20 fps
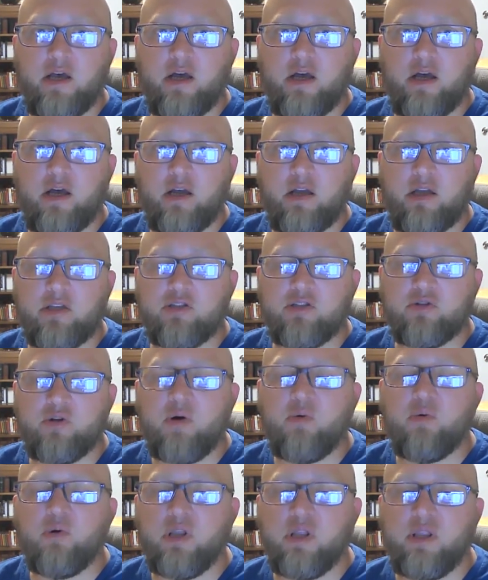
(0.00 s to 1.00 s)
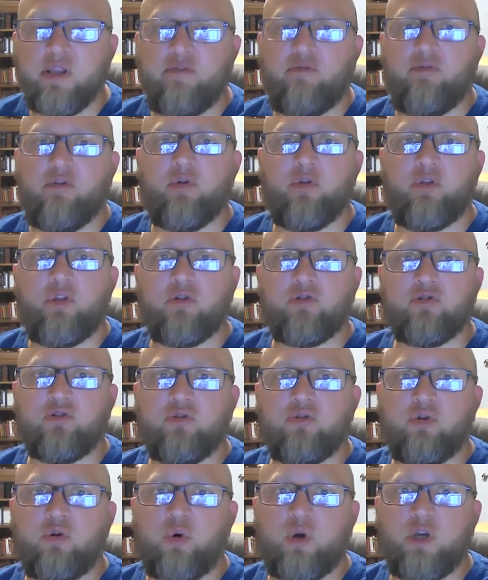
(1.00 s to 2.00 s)
him? So I want to leave you with those
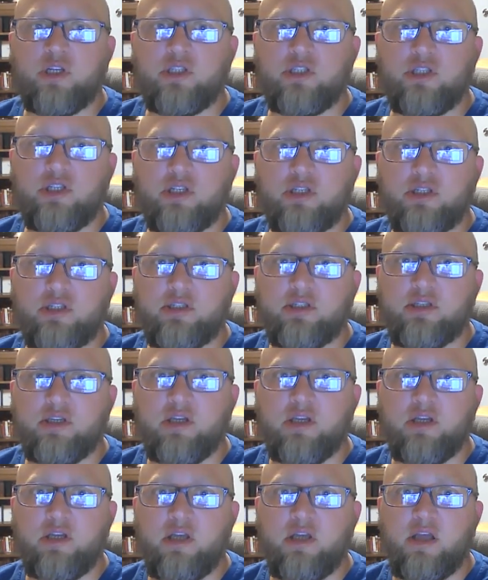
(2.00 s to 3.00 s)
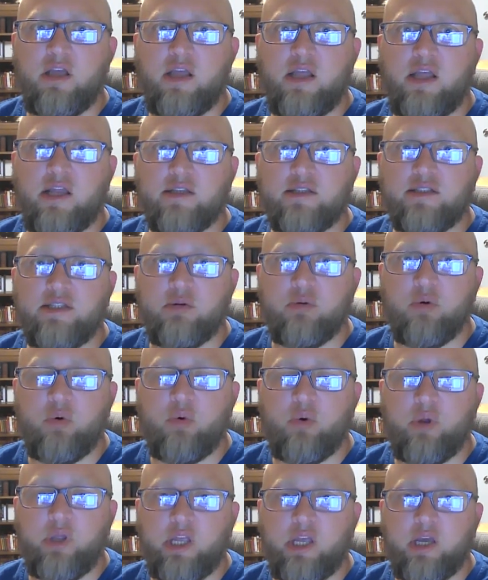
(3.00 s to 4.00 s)
two questions and see what
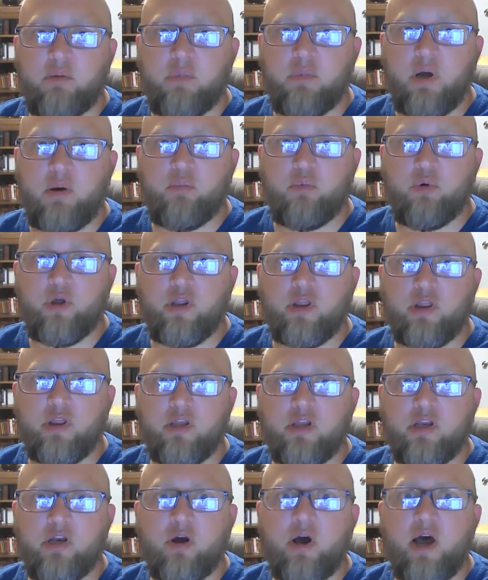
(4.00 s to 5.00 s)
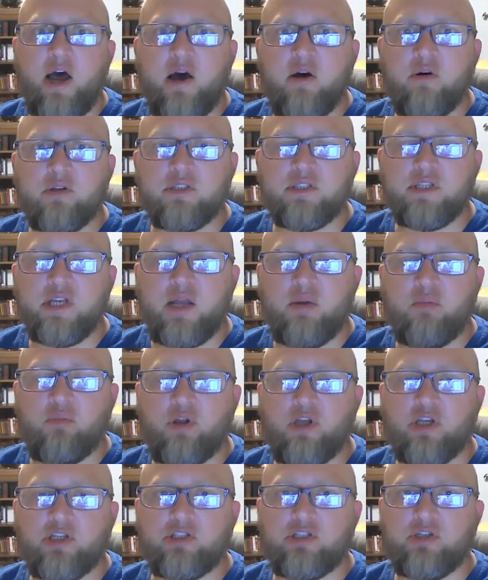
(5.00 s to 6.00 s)
we can come up with. You know, how has God
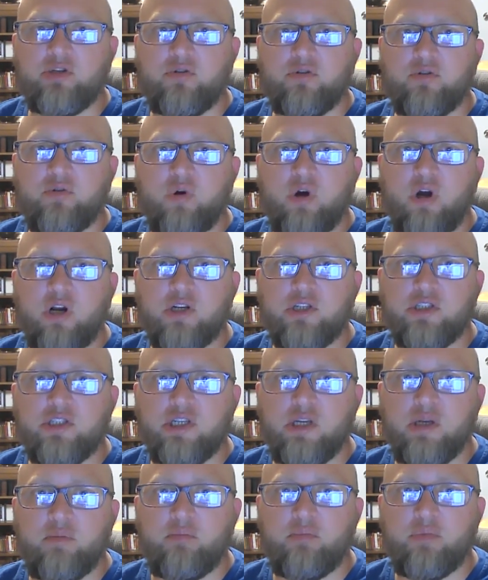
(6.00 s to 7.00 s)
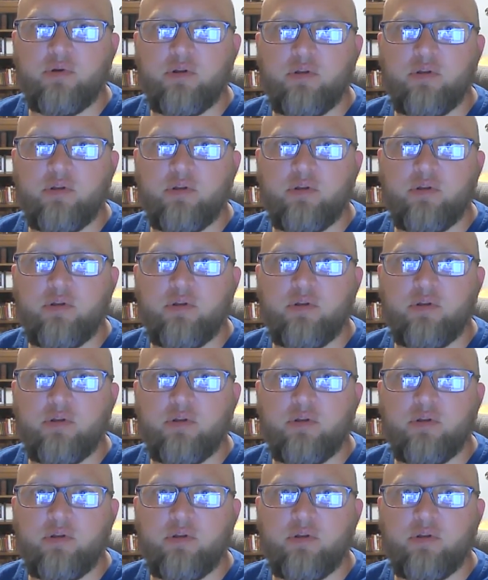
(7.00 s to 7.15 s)
blessed you through hardship,